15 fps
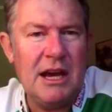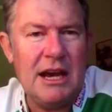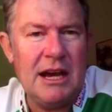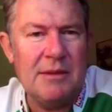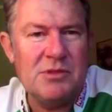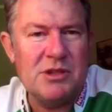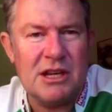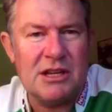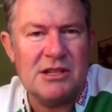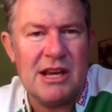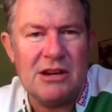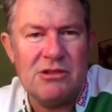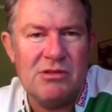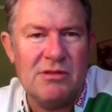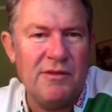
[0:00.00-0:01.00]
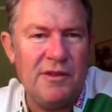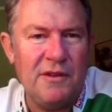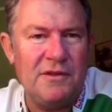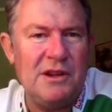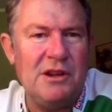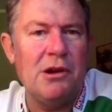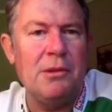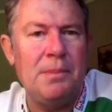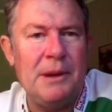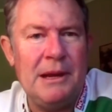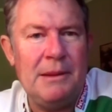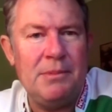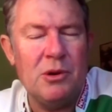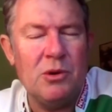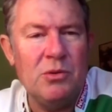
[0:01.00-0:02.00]
650 odd
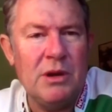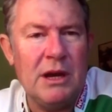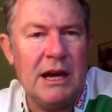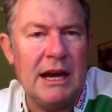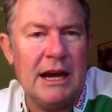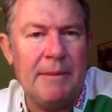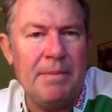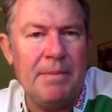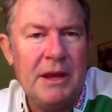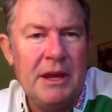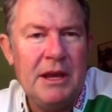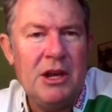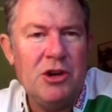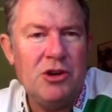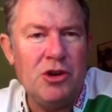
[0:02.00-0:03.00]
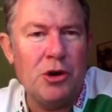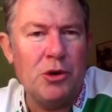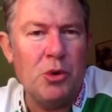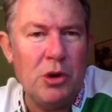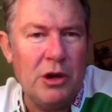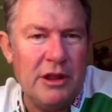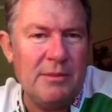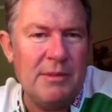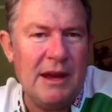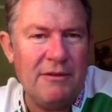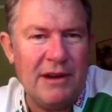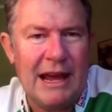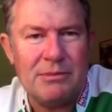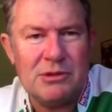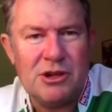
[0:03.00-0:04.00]
people, not all of them have
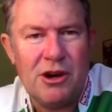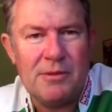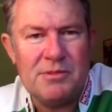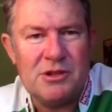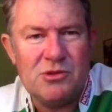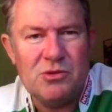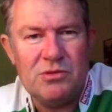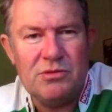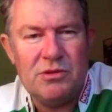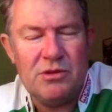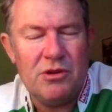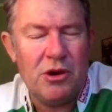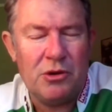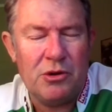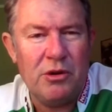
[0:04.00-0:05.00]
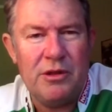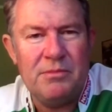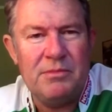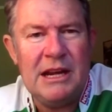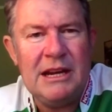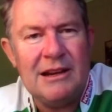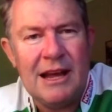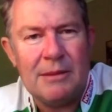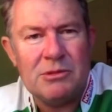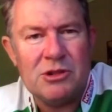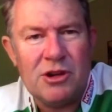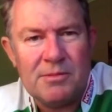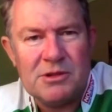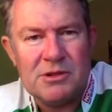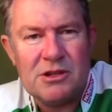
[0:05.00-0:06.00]
laptops, not all of them need
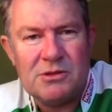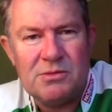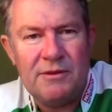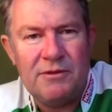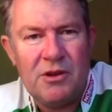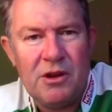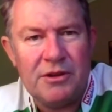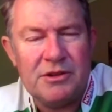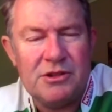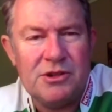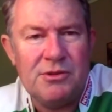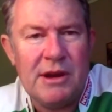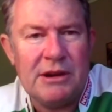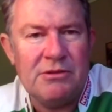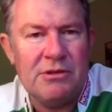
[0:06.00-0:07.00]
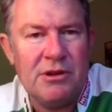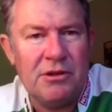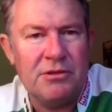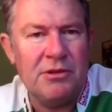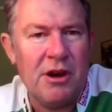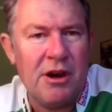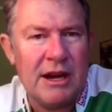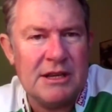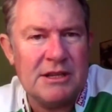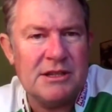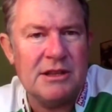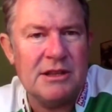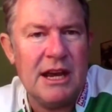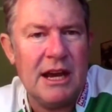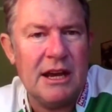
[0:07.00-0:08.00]
laptops, because we've got 200 odd guys
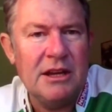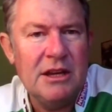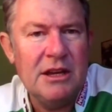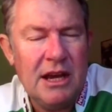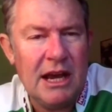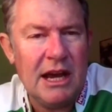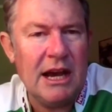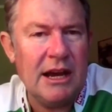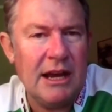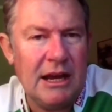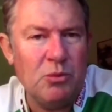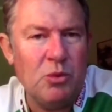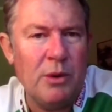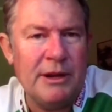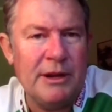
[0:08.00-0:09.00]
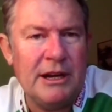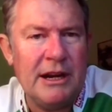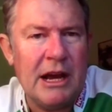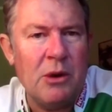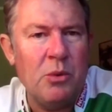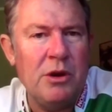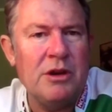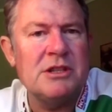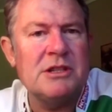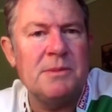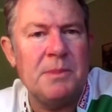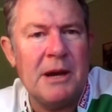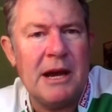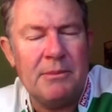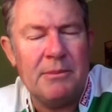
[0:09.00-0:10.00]
in there and women in our works
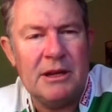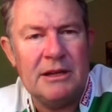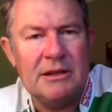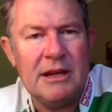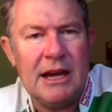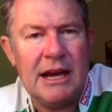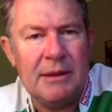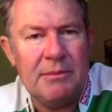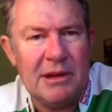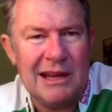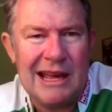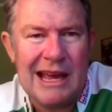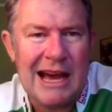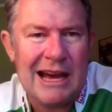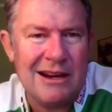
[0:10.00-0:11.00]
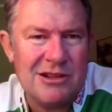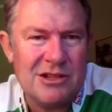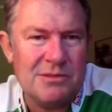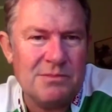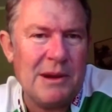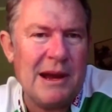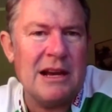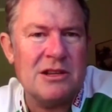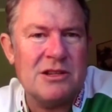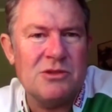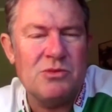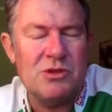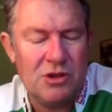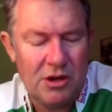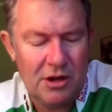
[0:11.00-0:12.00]
department, in gardens and parks and
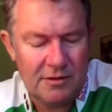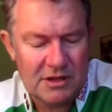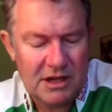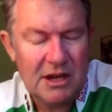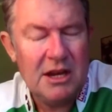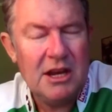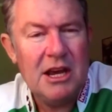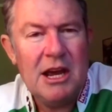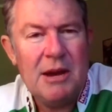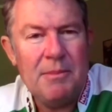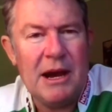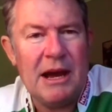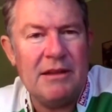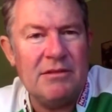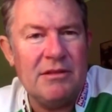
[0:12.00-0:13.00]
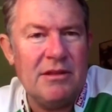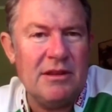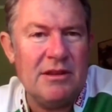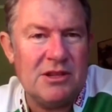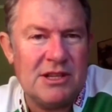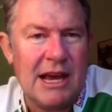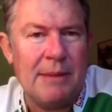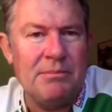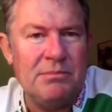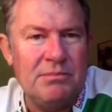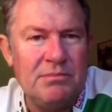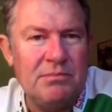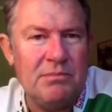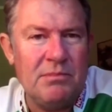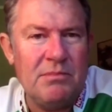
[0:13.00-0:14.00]
reserves. But
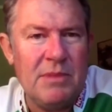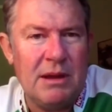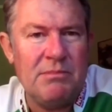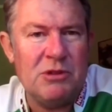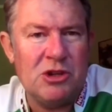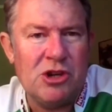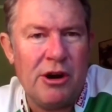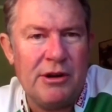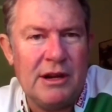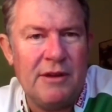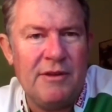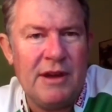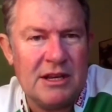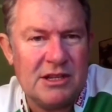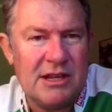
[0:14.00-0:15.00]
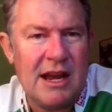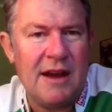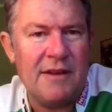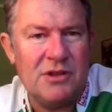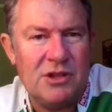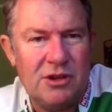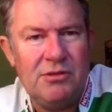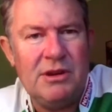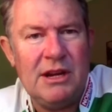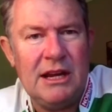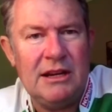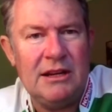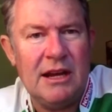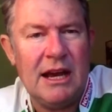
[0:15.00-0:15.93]
some and majority of our staff do need